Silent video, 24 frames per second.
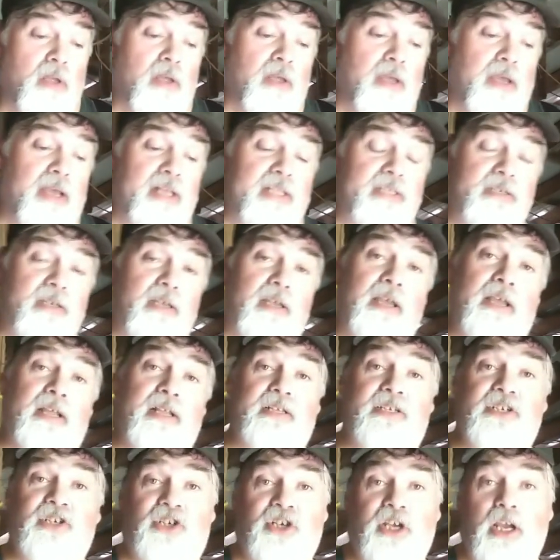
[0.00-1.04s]

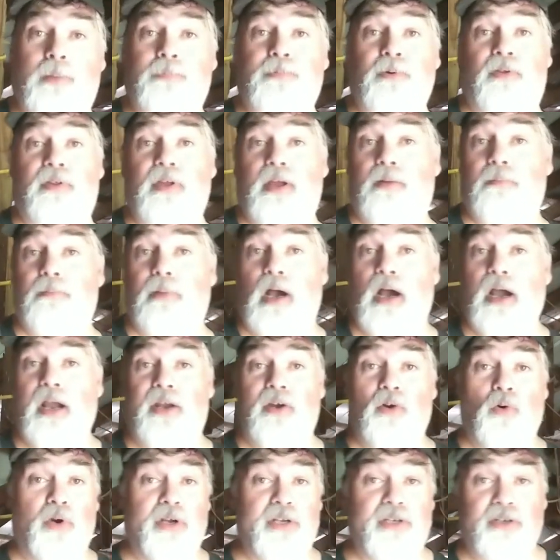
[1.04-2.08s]
it's cheaper than
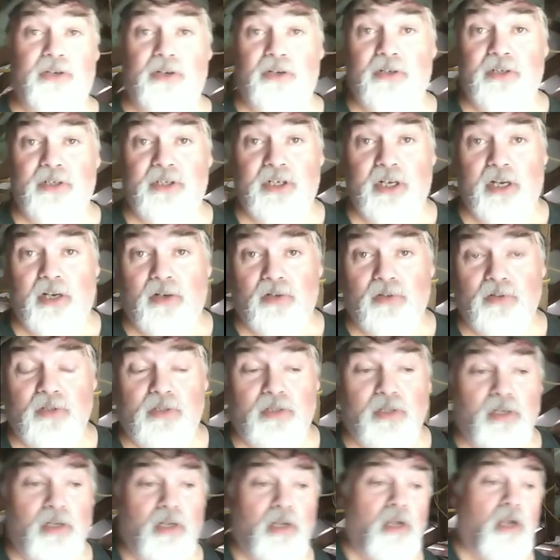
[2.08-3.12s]
buying oyster
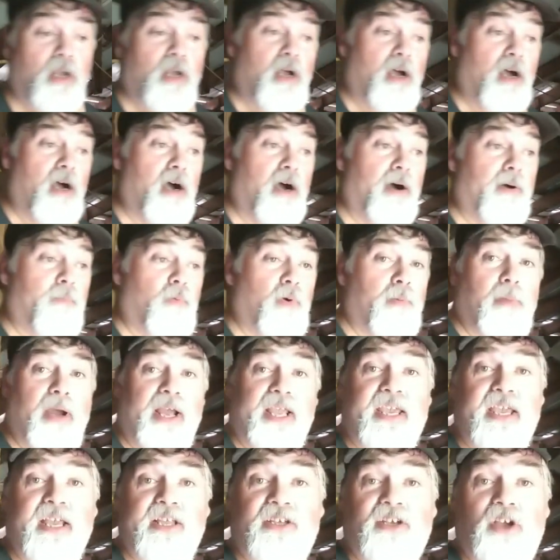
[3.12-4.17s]
shells. When my
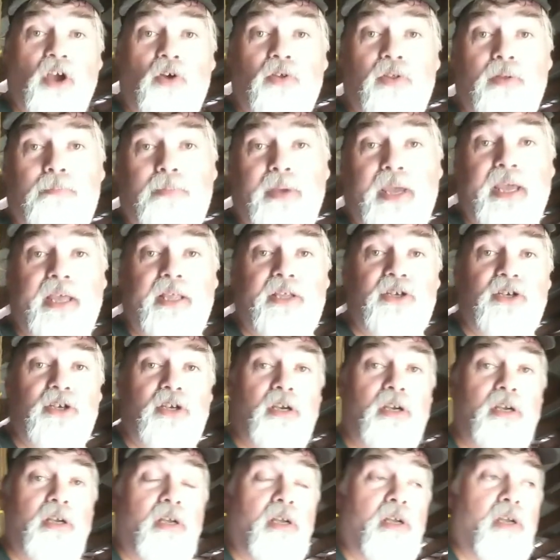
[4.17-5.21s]
kids go to the
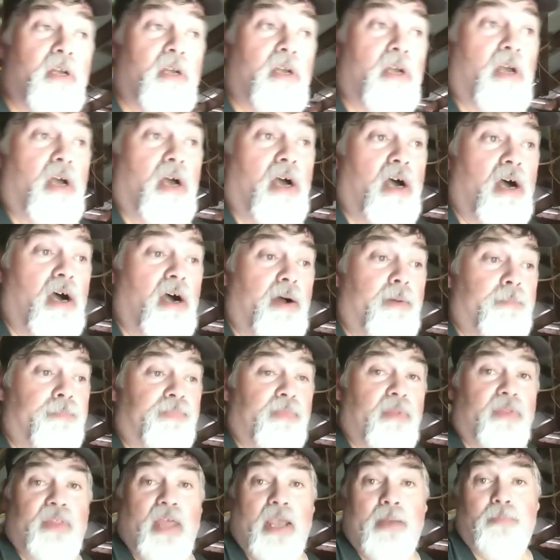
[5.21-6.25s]
beach,
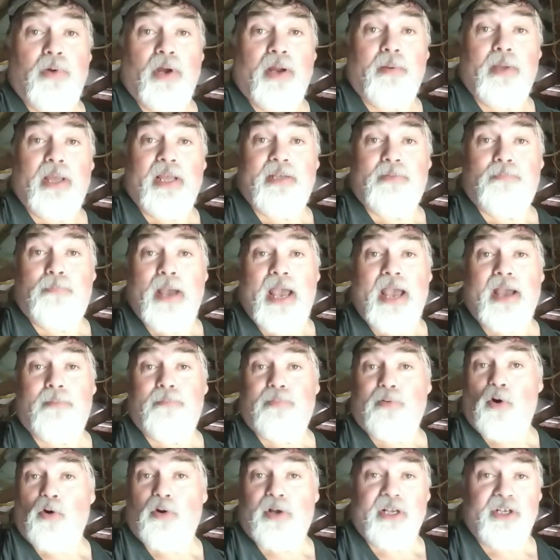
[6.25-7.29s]
they bring us back
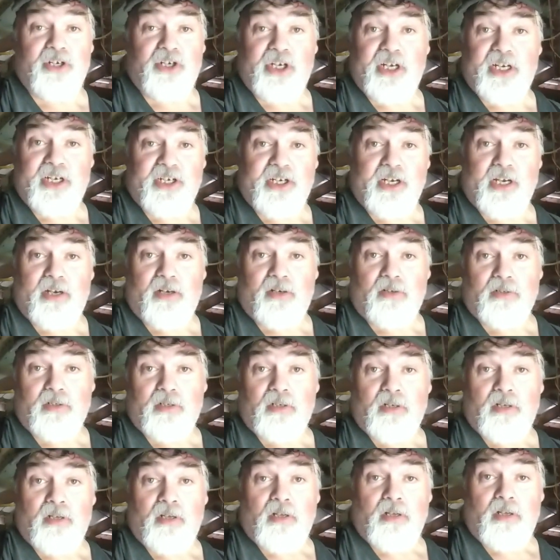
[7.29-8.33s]
broken seashells,
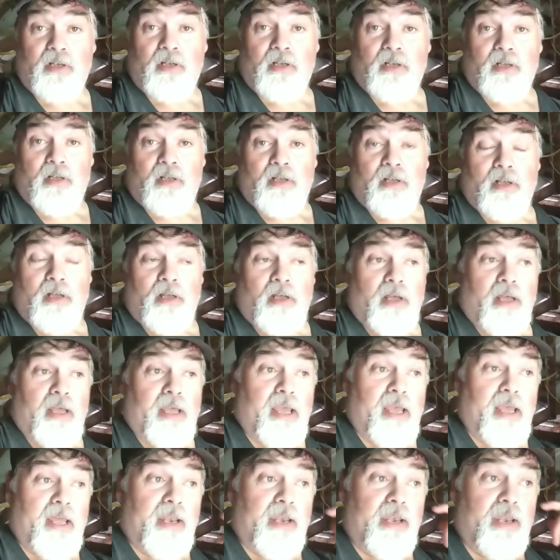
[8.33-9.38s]

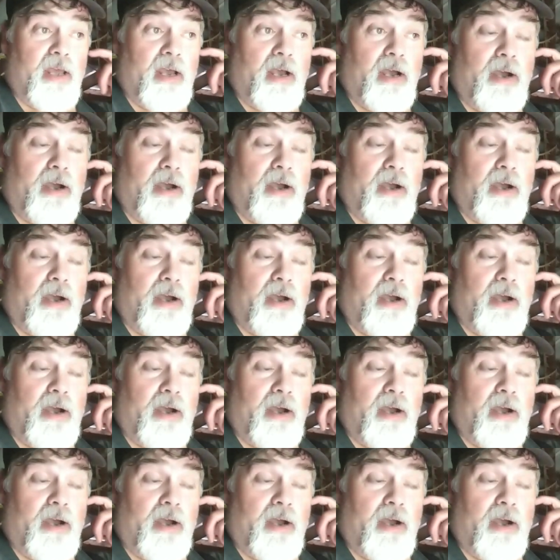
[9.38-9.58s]
and